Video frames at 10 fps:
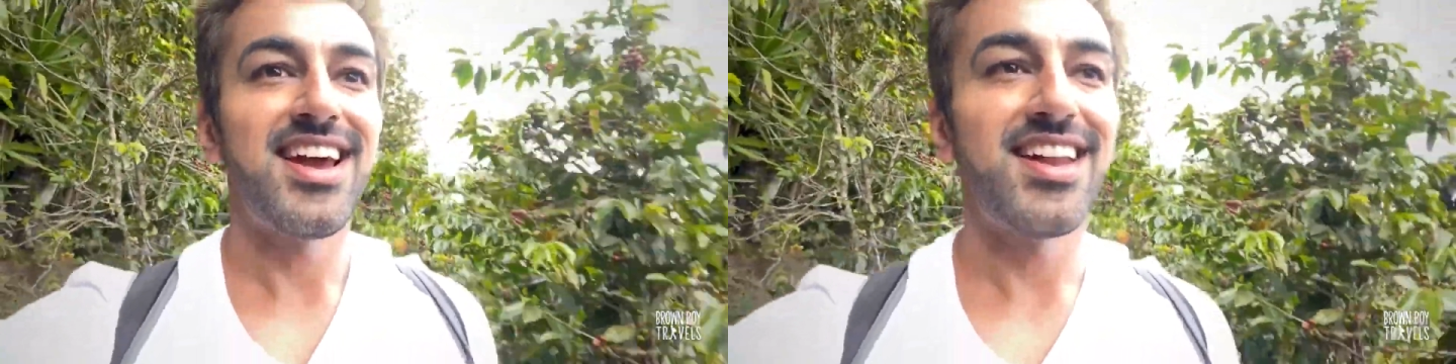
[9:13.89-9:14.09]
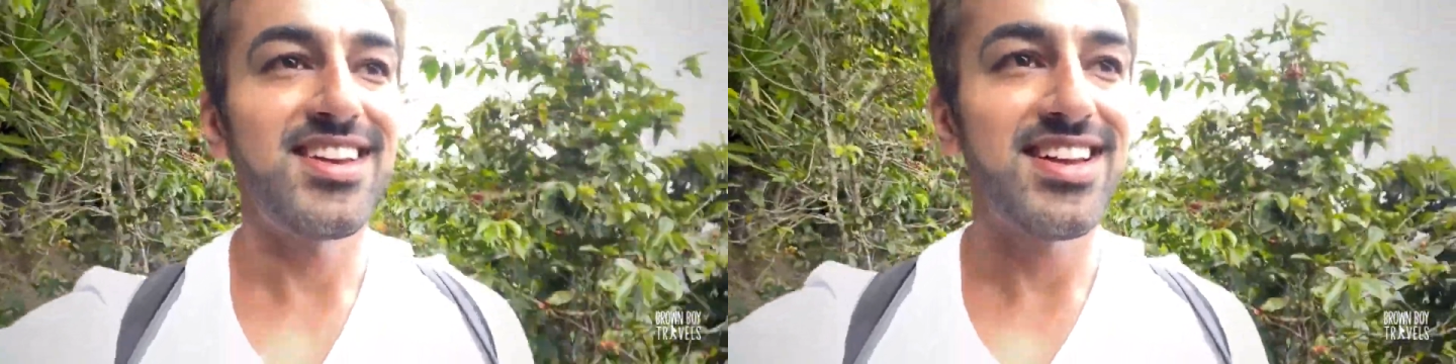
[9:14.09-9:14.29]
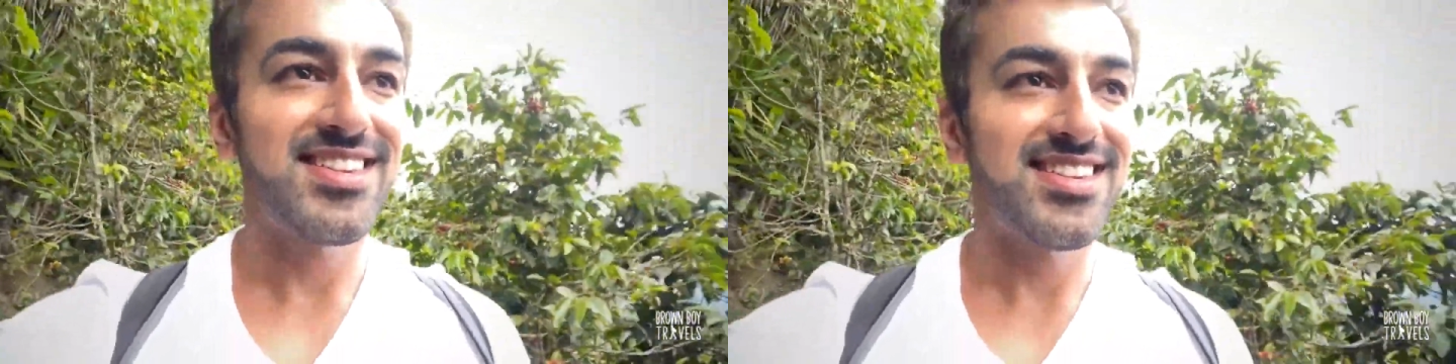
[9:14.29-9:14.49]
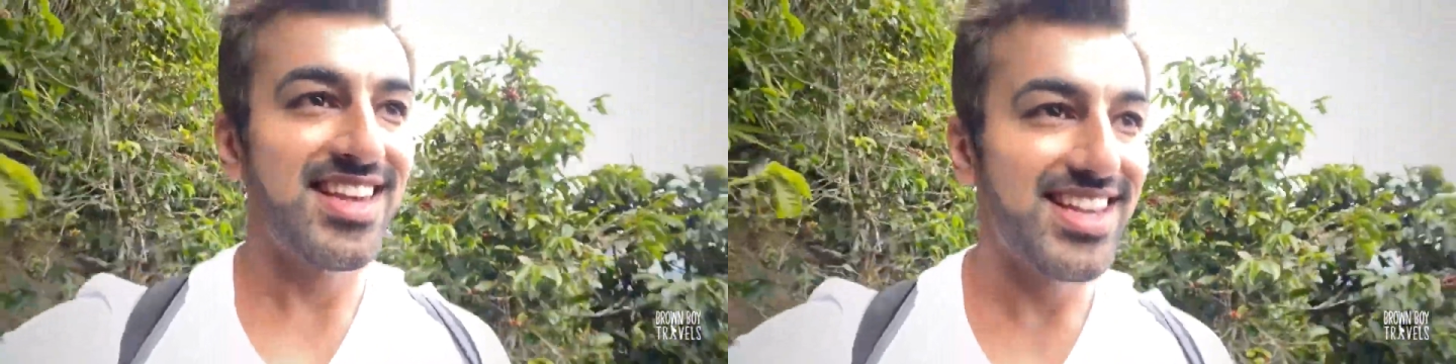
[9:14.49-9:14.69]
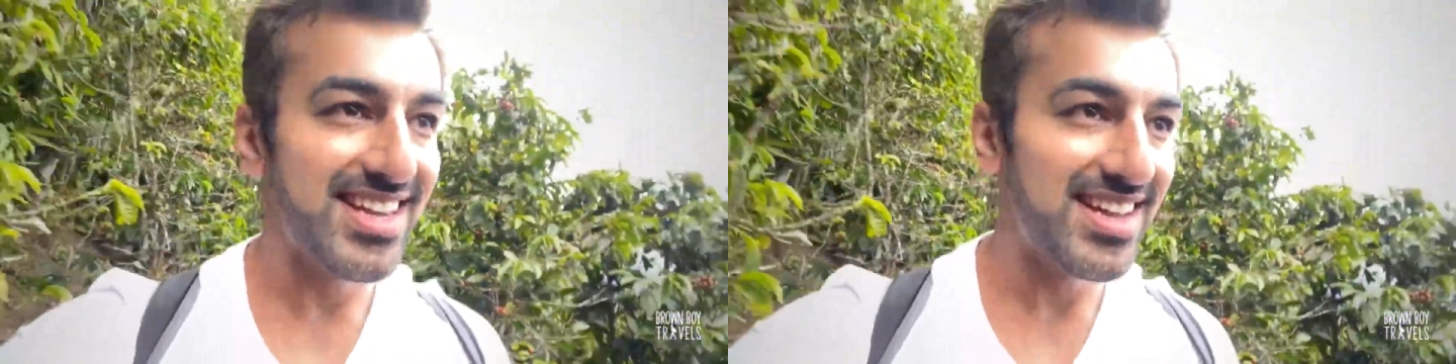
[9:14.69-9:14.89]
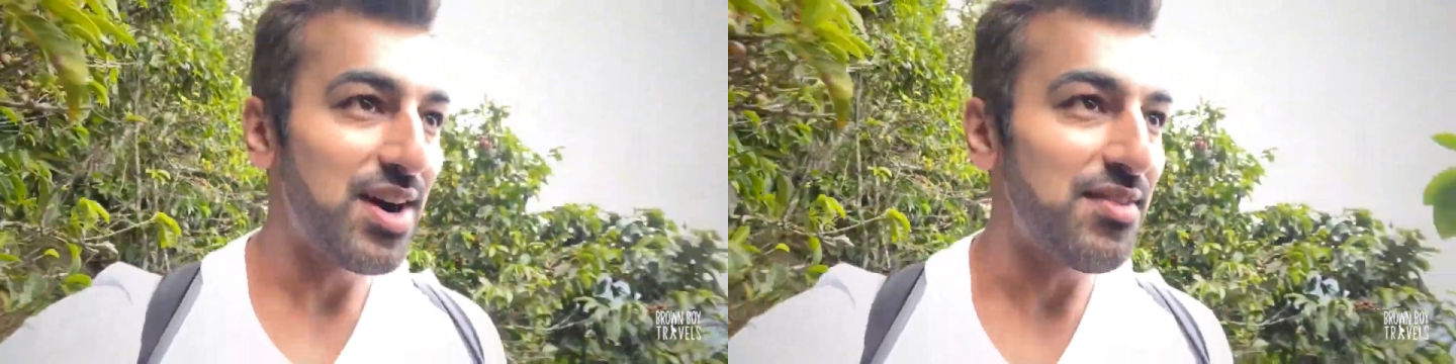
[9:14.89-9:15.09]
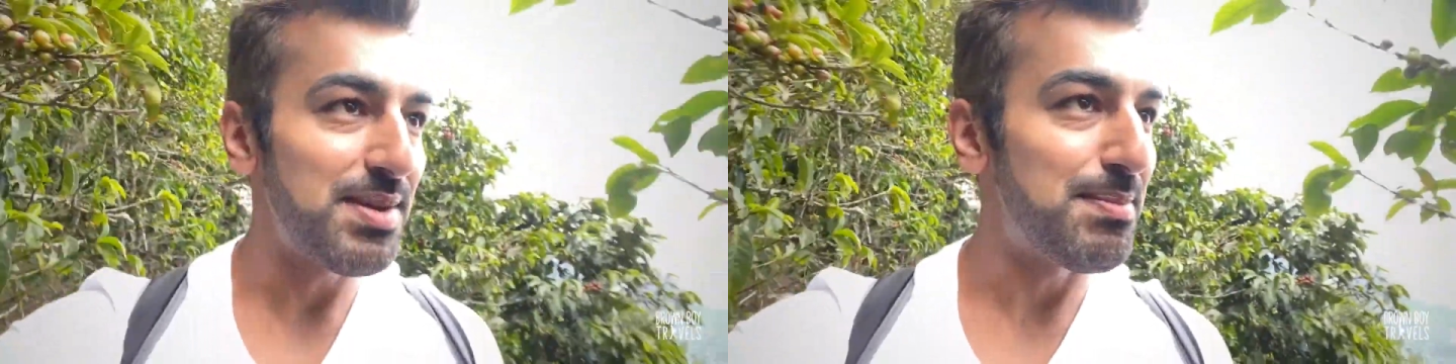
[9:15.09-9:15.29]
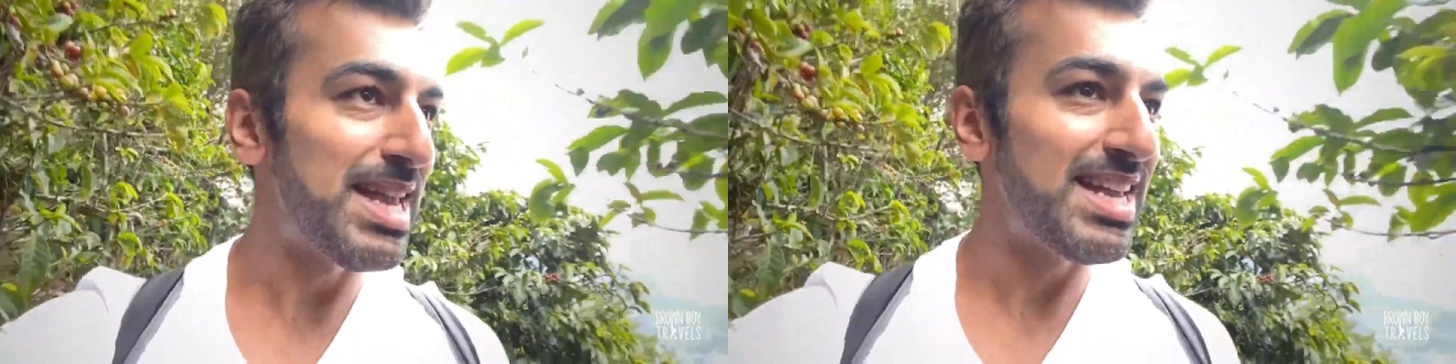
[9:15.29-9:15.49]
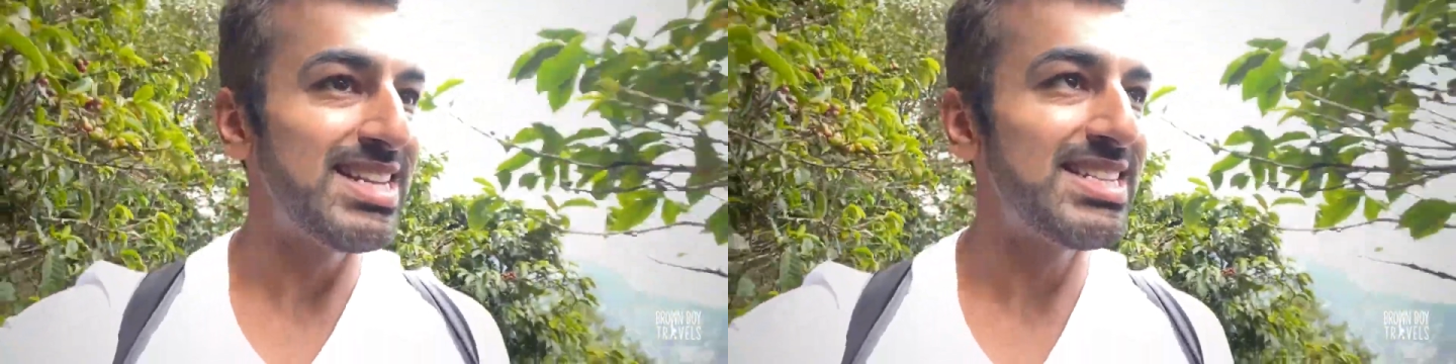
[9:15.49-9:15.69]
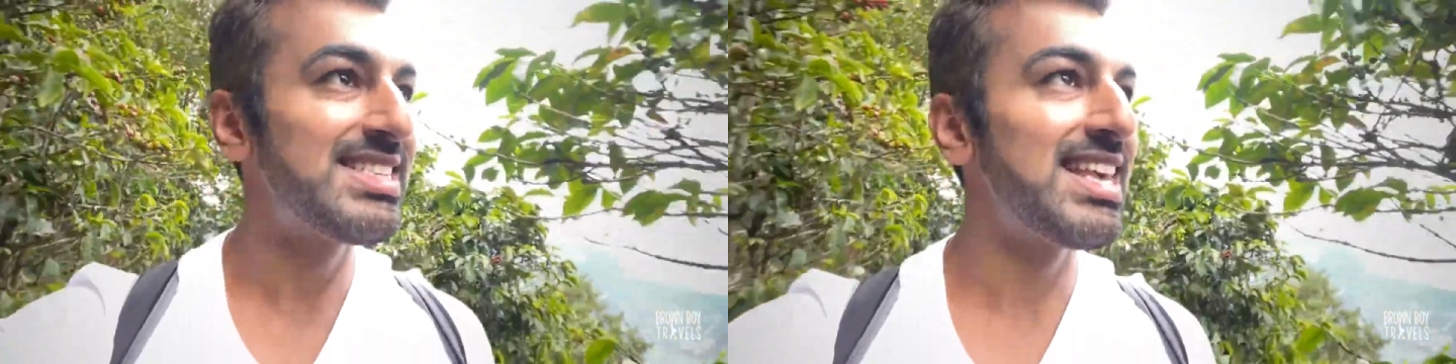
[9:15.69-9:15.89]
and you can see the coffee
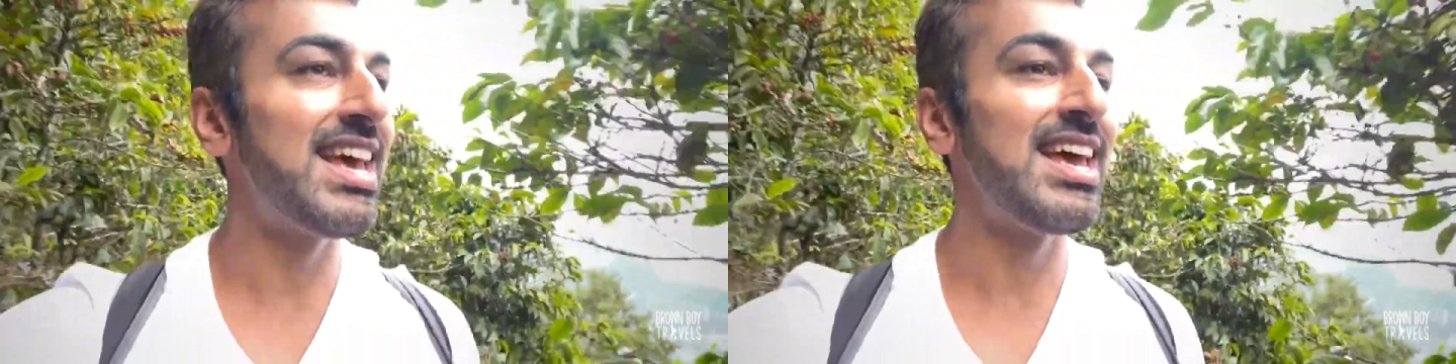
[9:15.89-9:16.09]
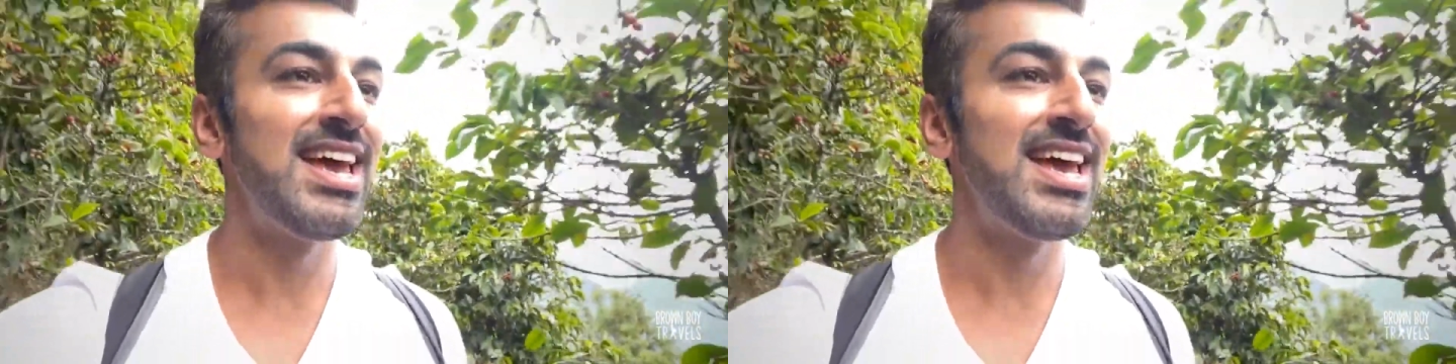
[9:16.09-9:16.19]
beans